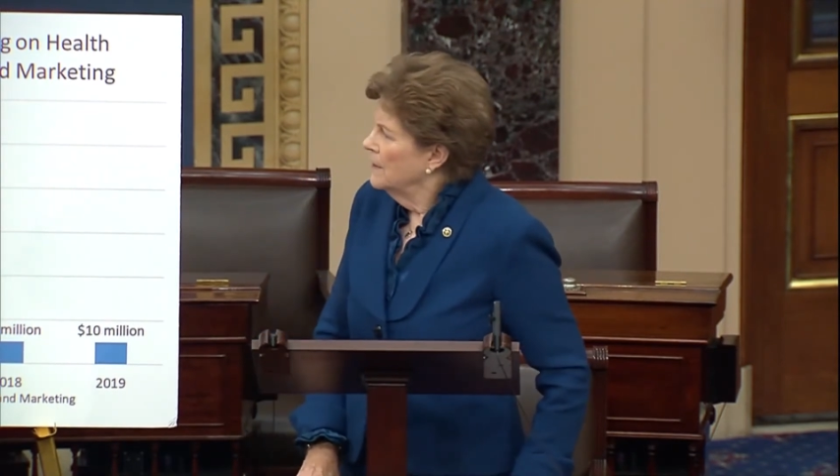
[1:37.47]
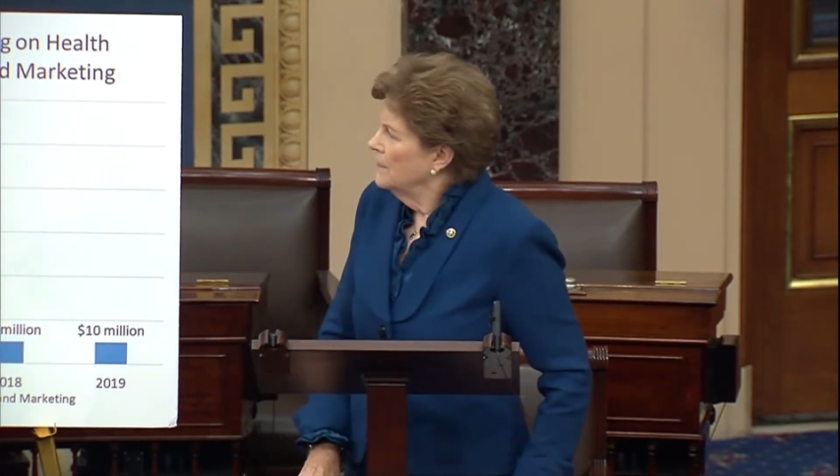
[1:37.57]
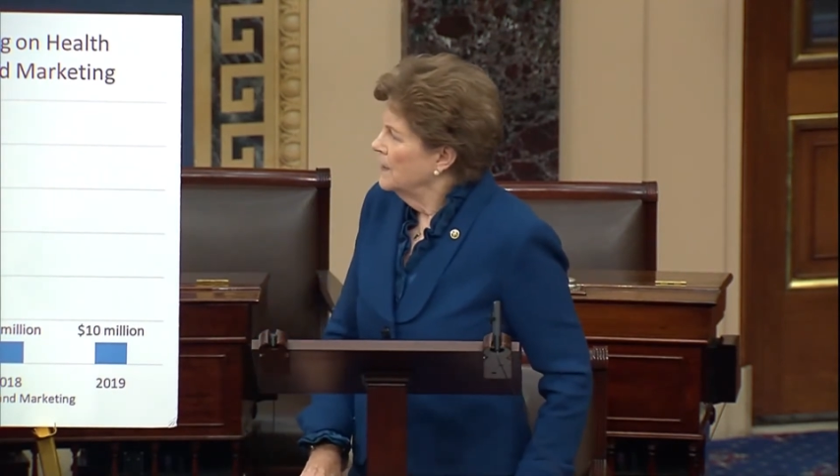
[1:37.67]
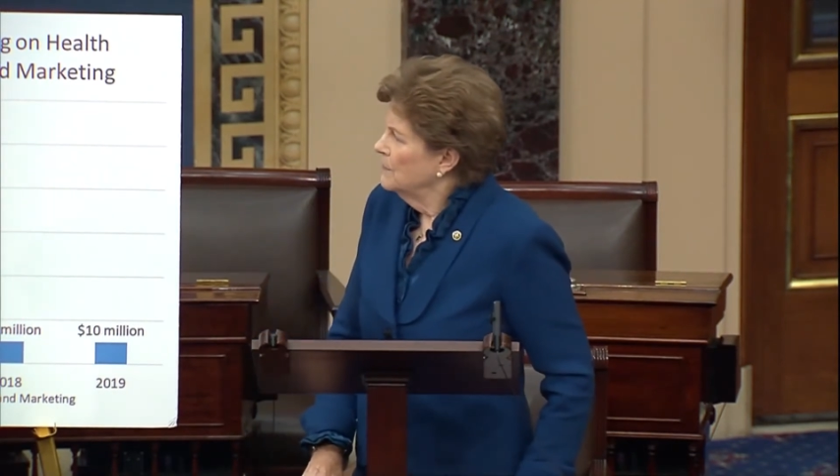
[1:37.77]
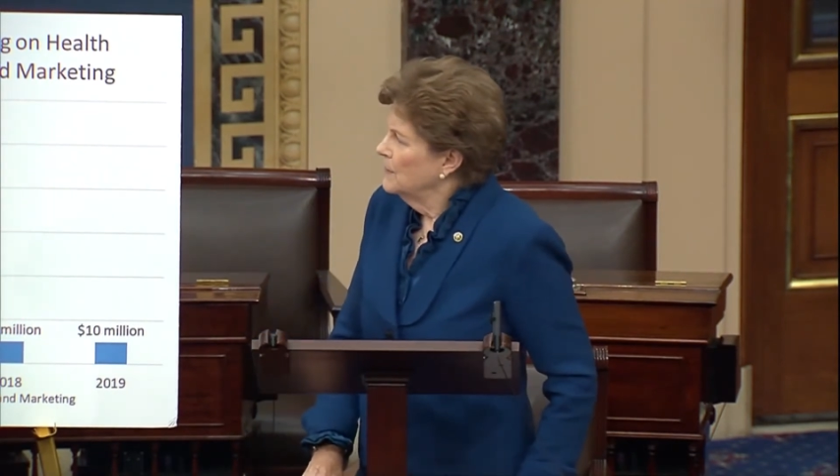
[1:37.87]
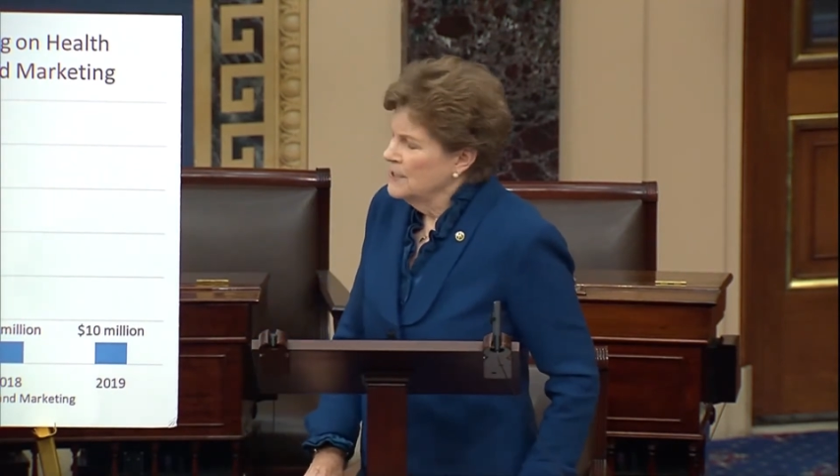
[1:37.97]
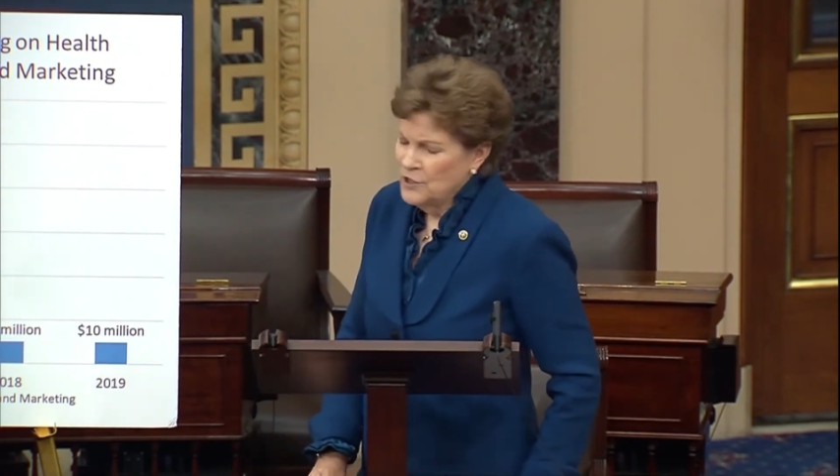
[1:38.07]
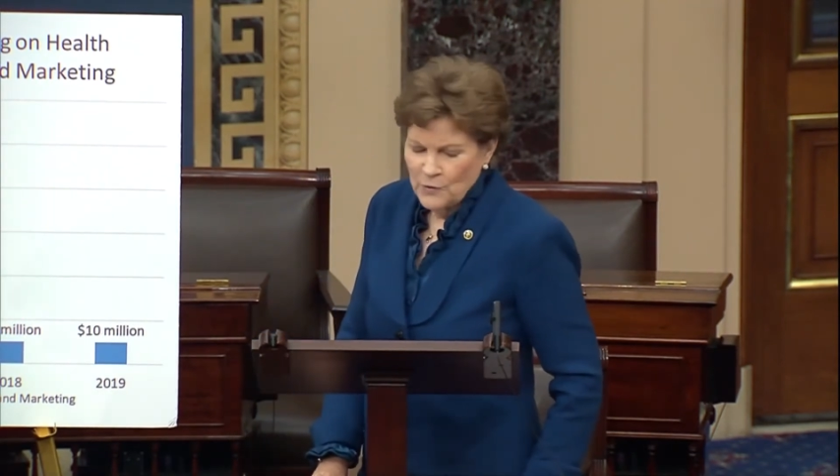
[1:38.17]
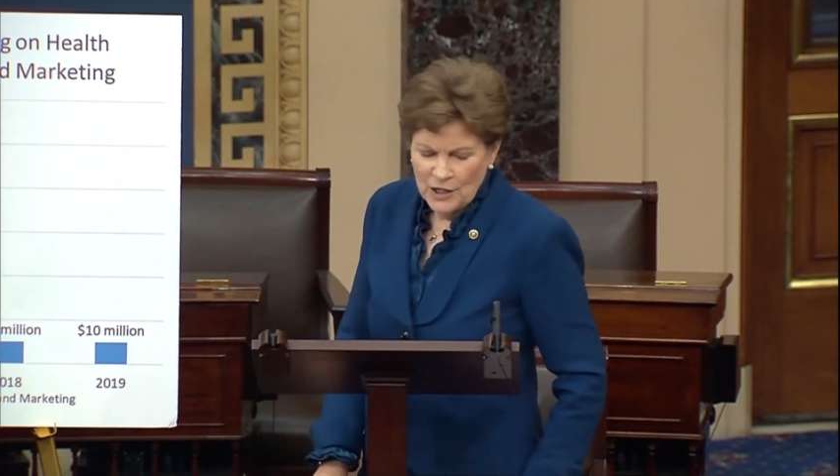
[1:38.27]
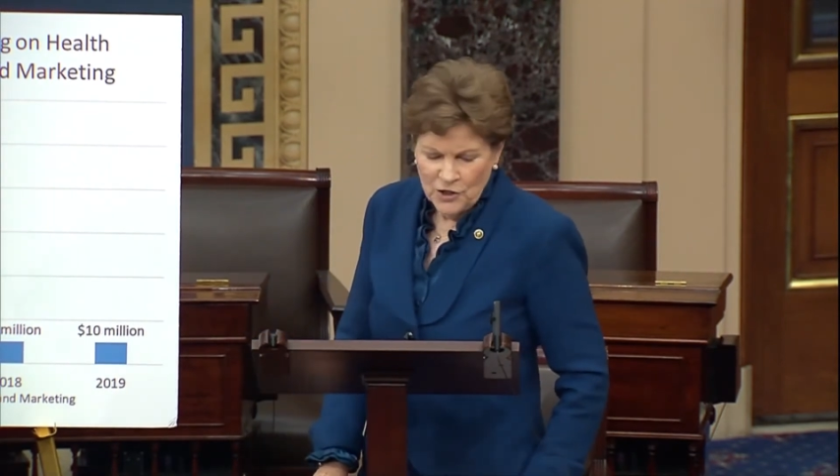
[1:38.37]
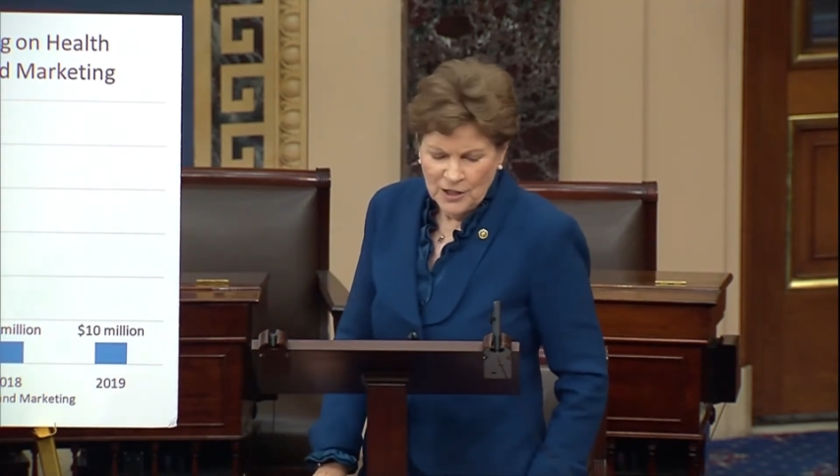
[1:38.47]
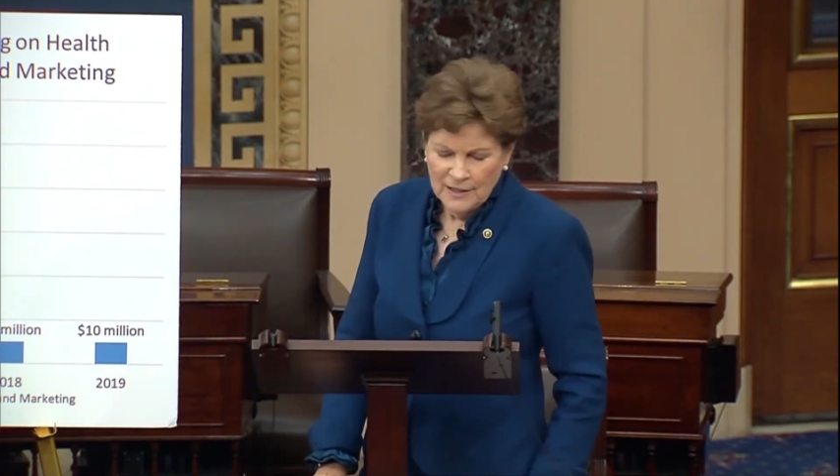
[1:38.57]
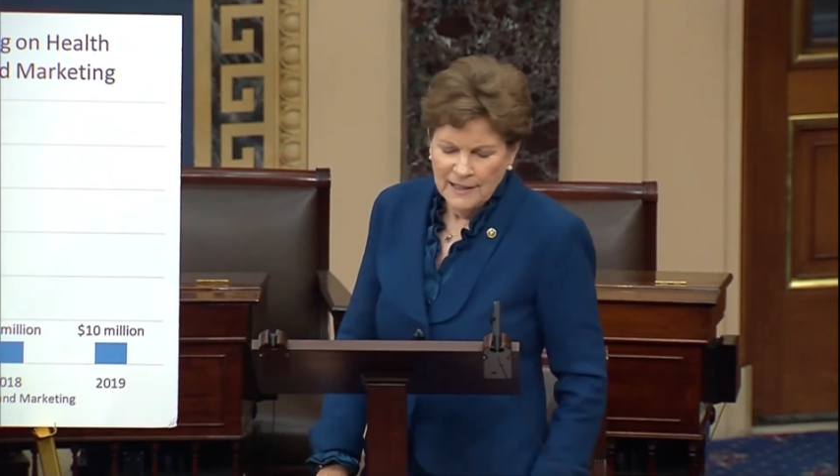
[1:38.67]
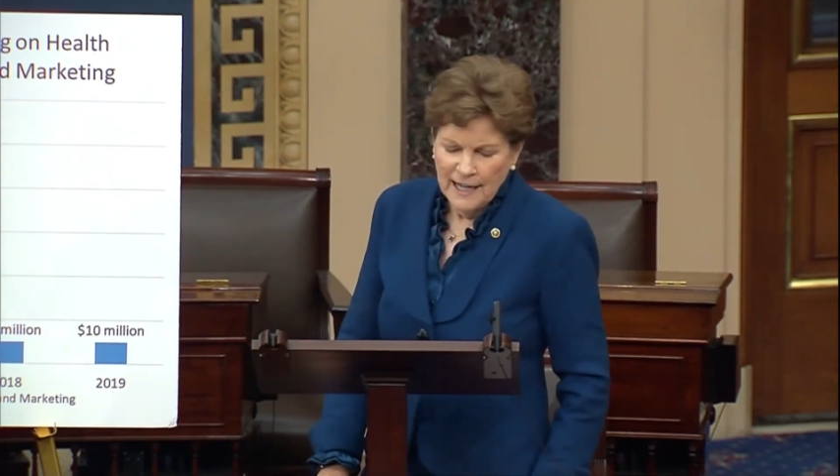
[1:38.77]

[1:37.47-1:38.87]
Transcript: the administration